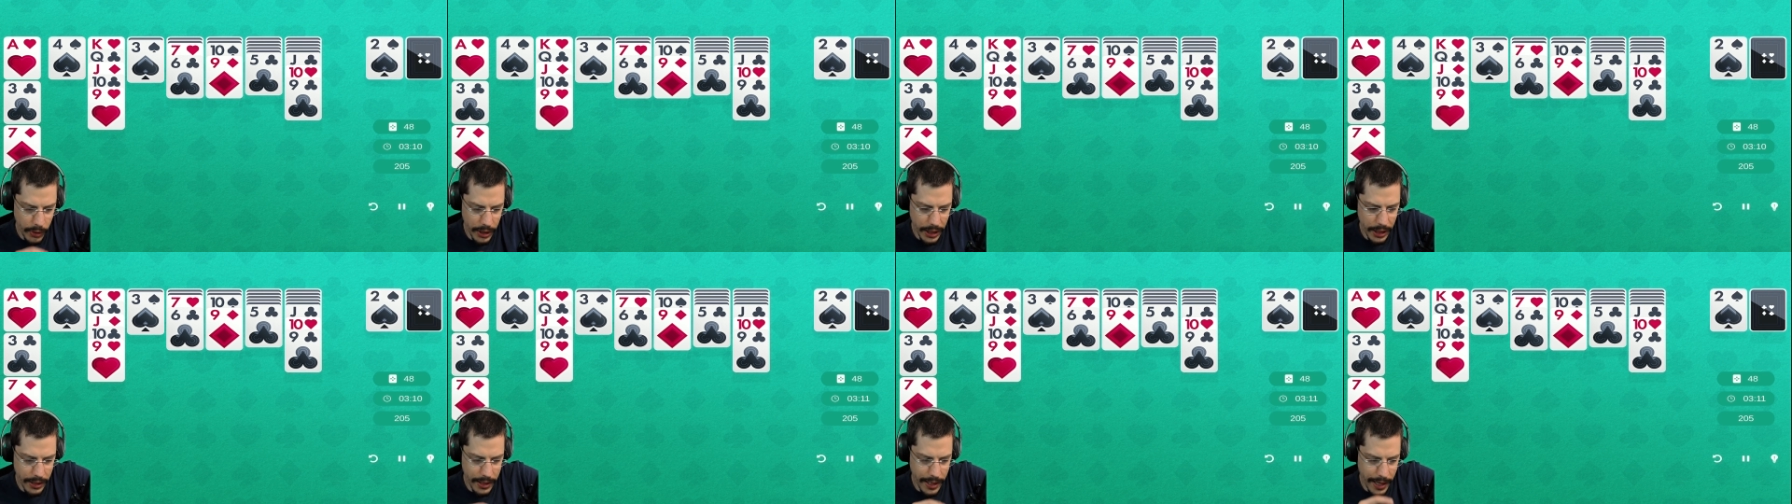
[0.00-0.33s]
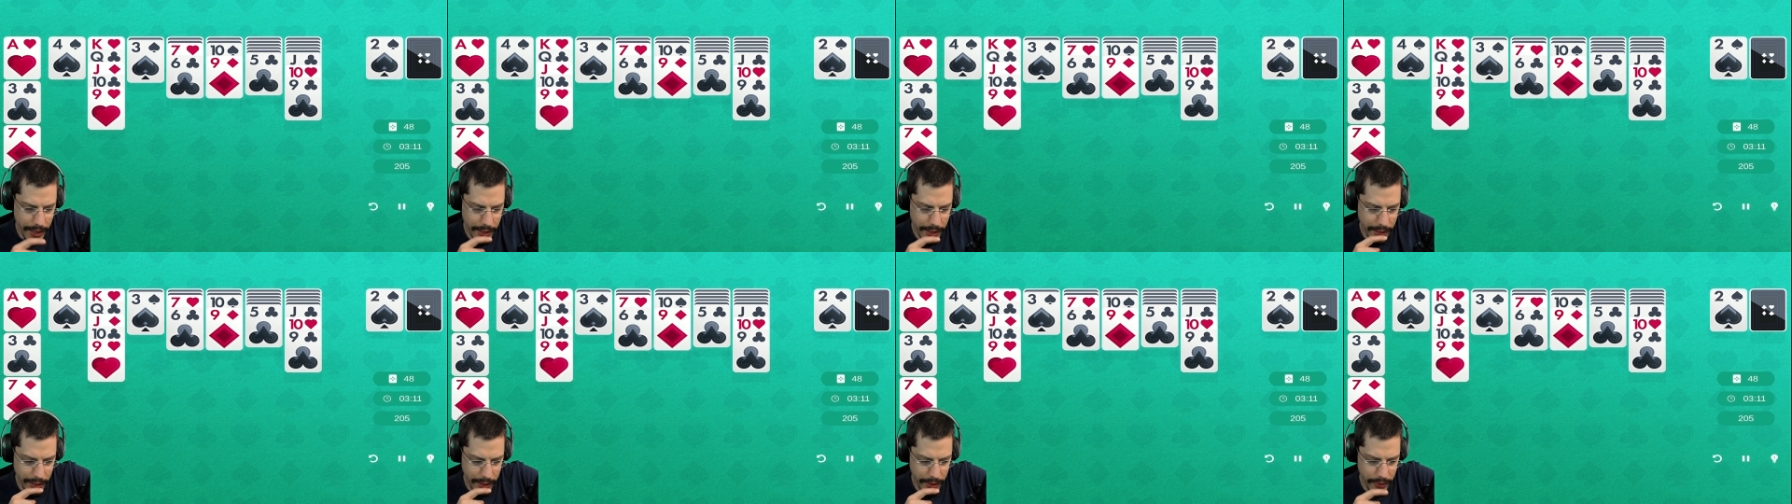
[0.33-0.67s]
we need
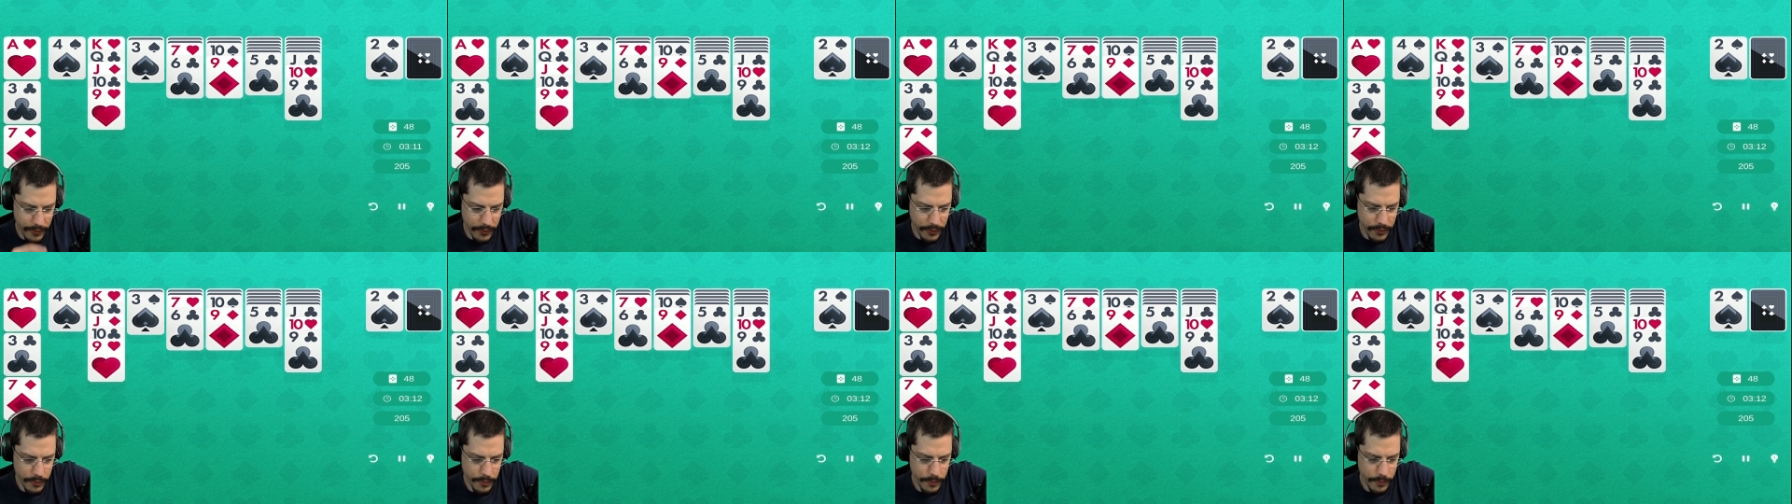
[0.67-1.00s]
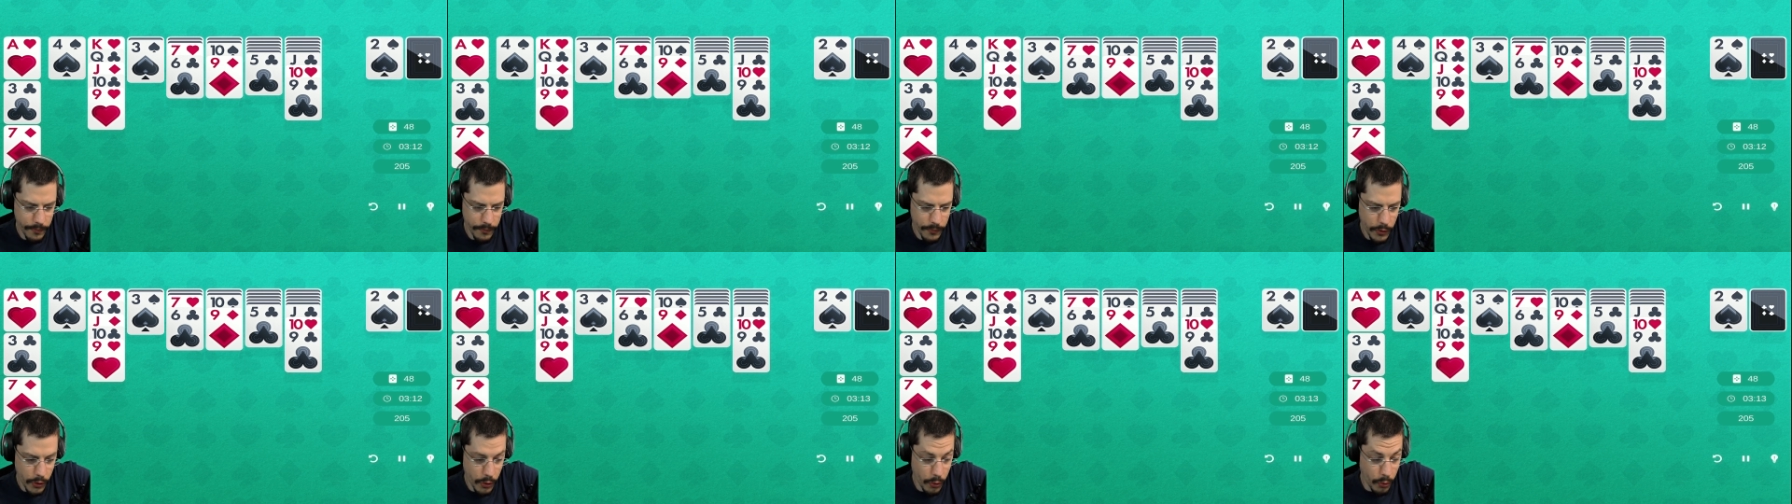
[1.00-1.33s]
that ace.
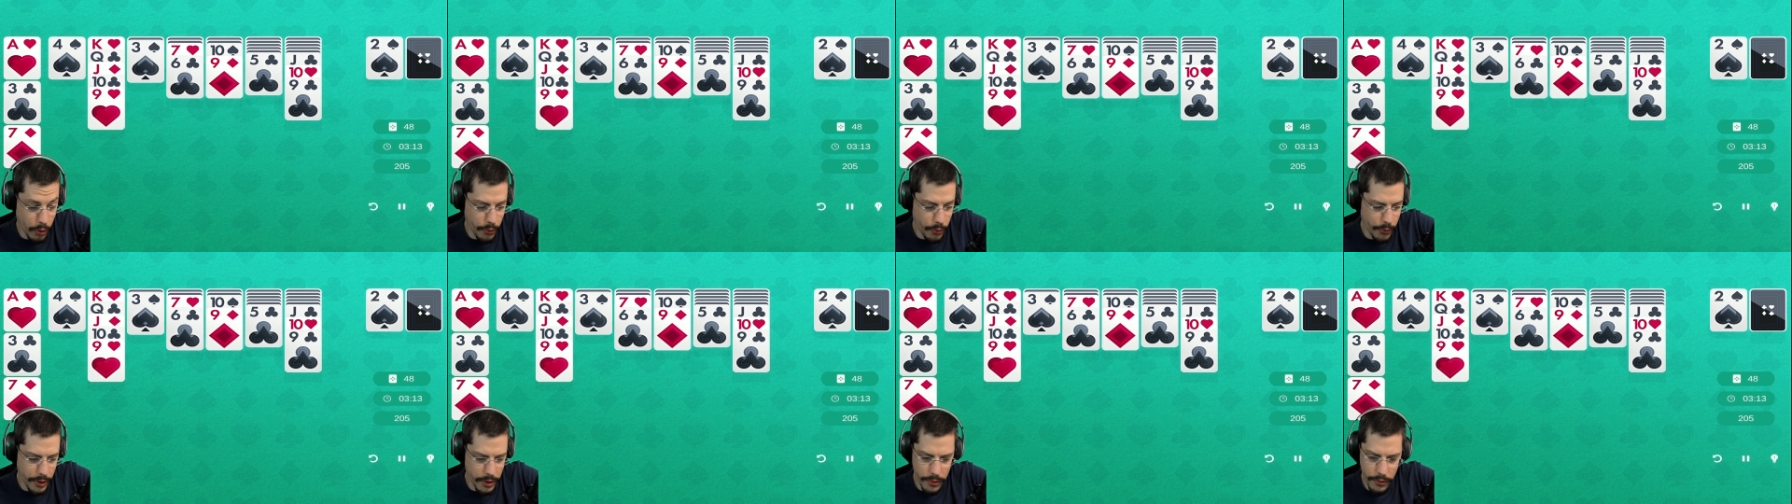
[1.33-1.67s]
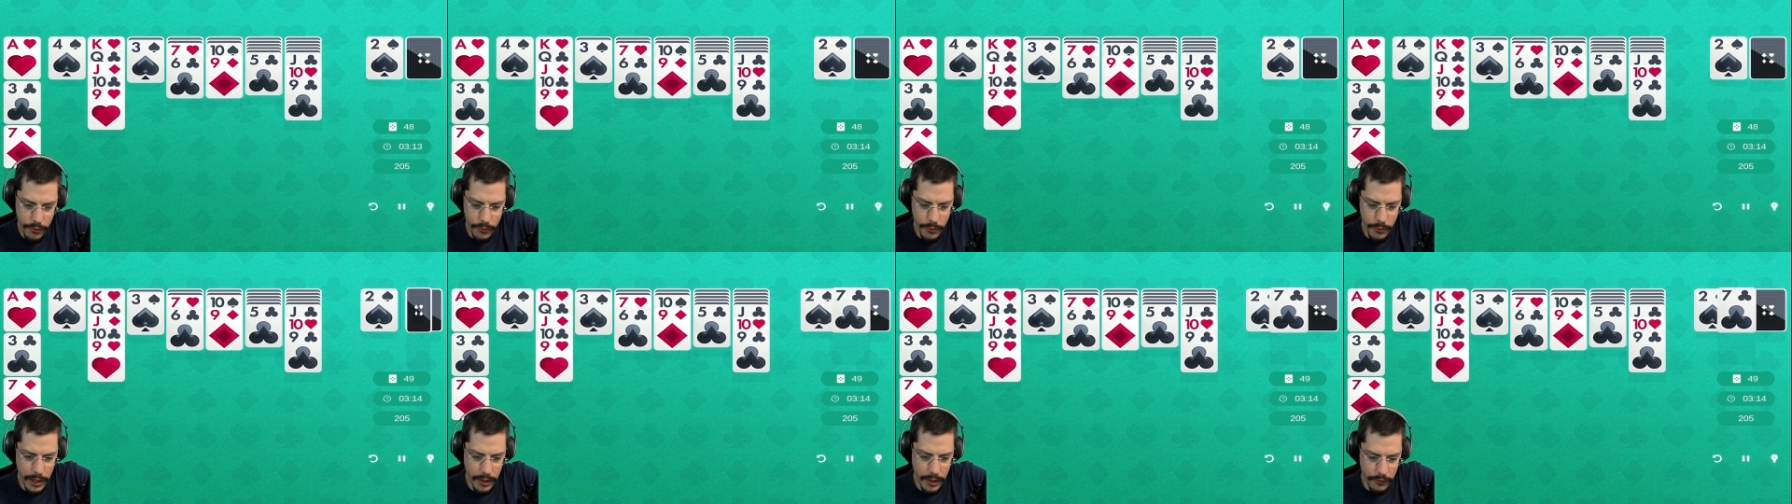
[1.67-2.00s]
Or red
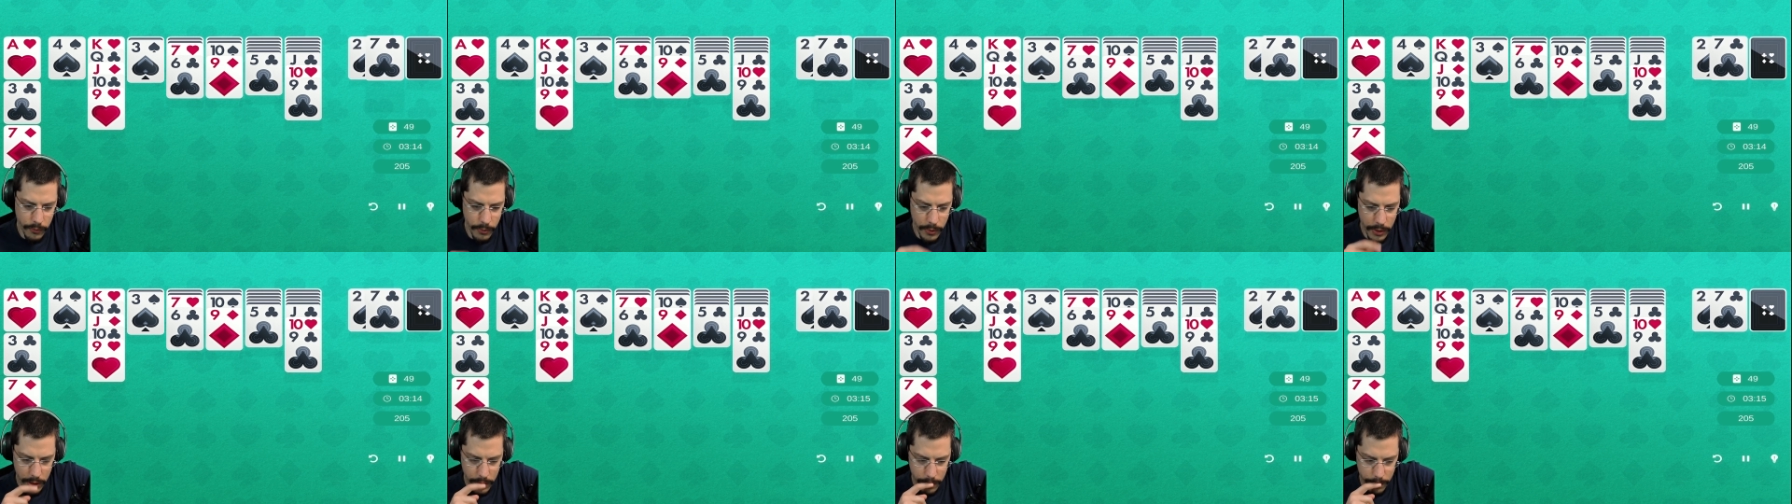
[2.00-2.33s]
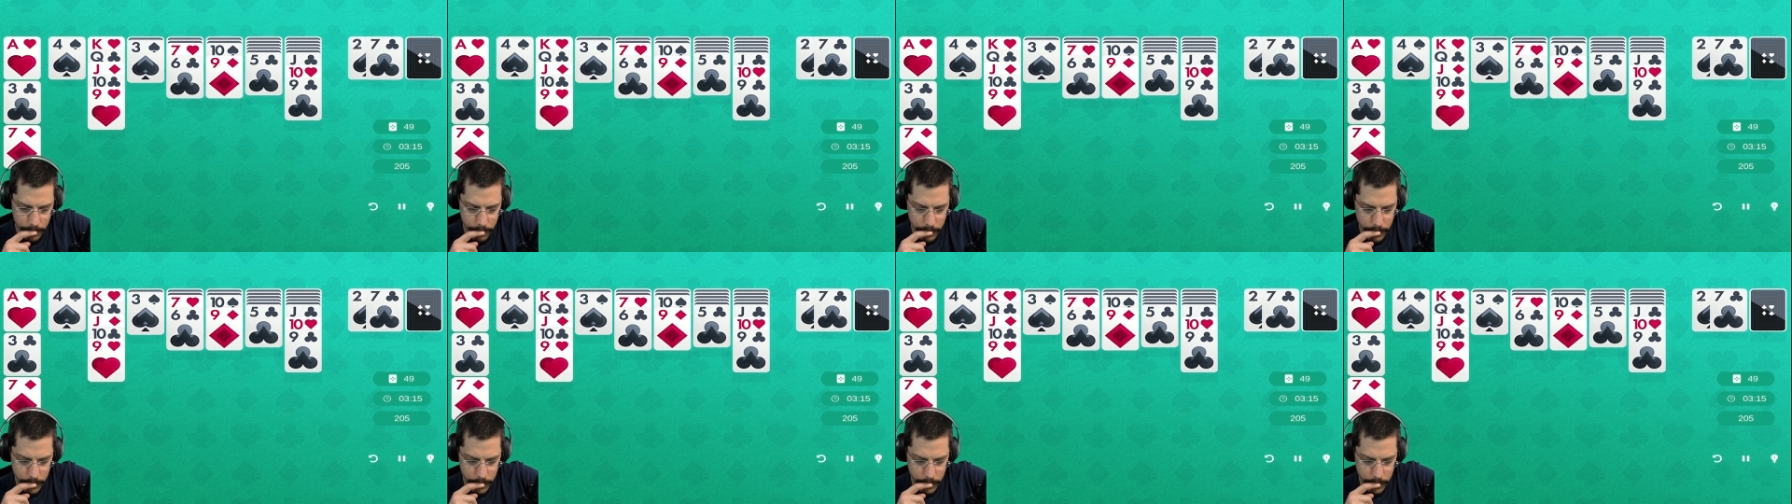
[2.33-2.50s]
3 as well.